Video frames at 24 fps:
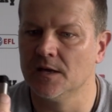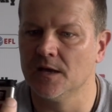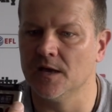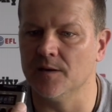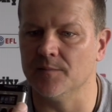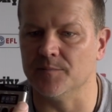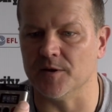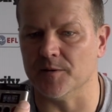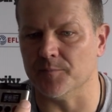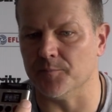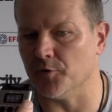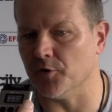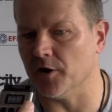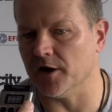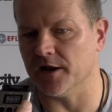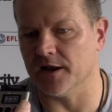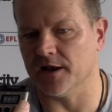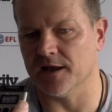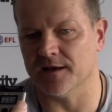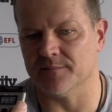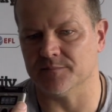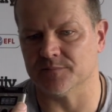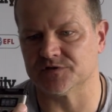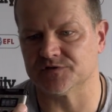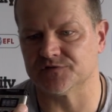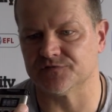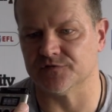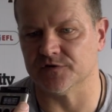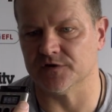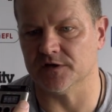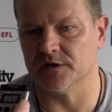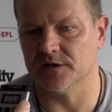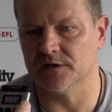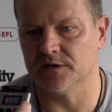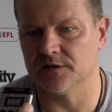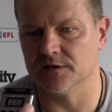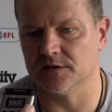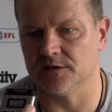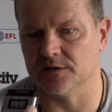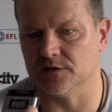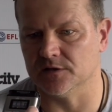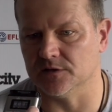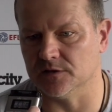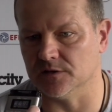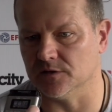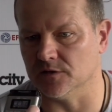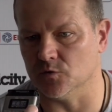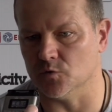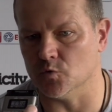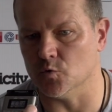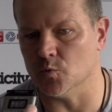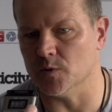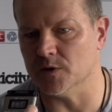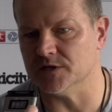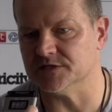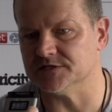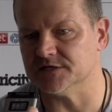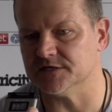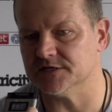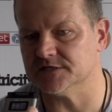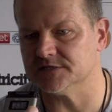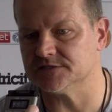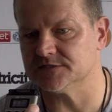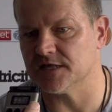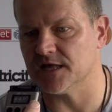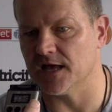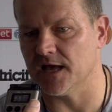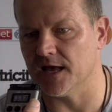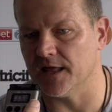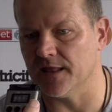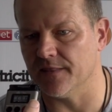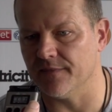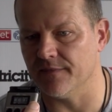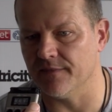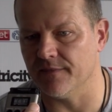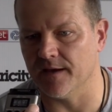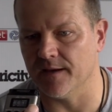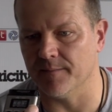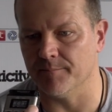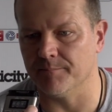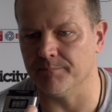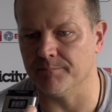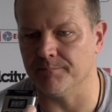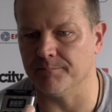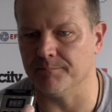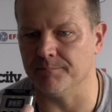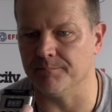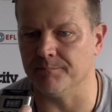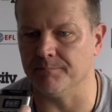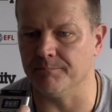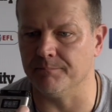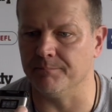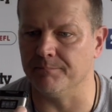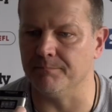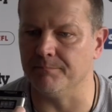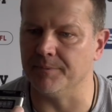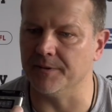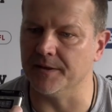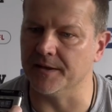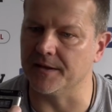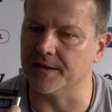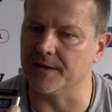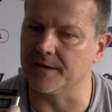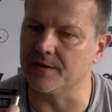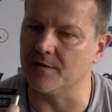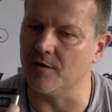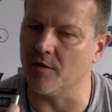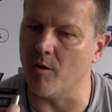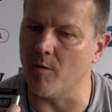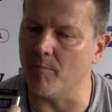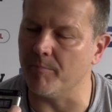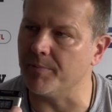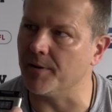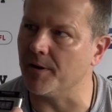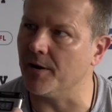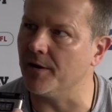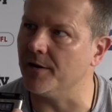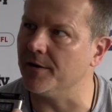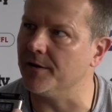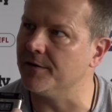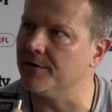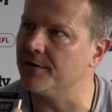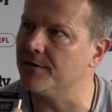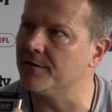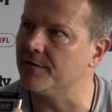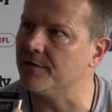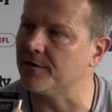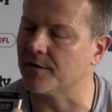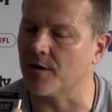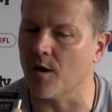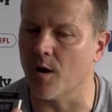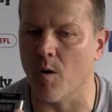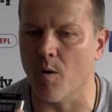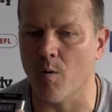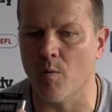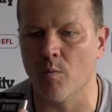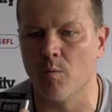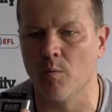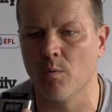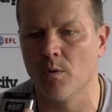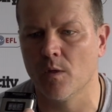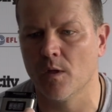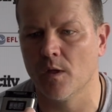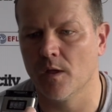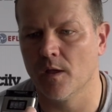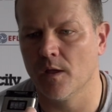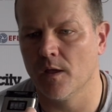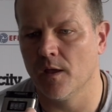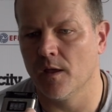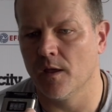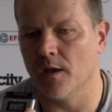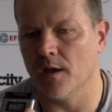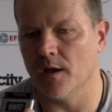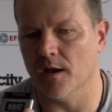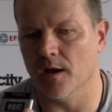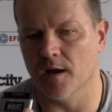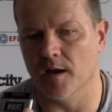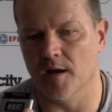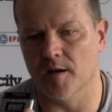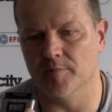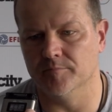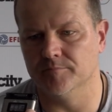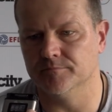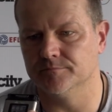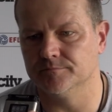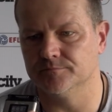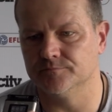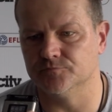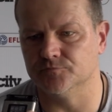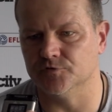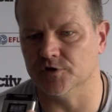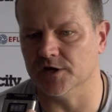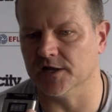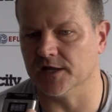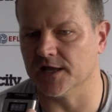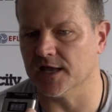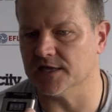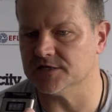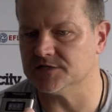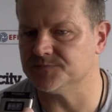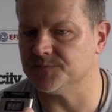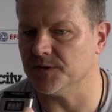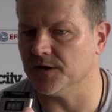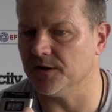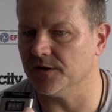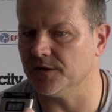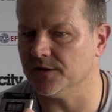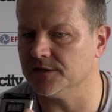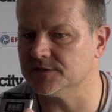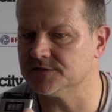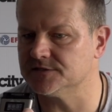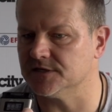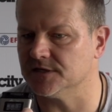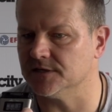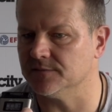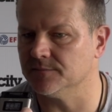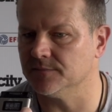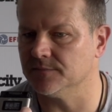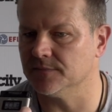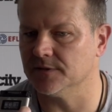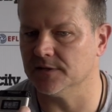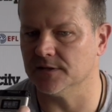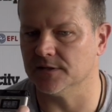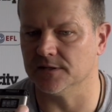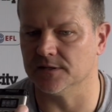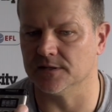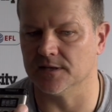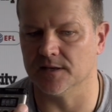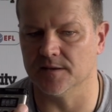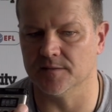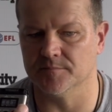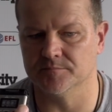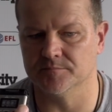It'd be a brilliant atmosphere. It always is. That big cop behind the goal really gets behind the team, and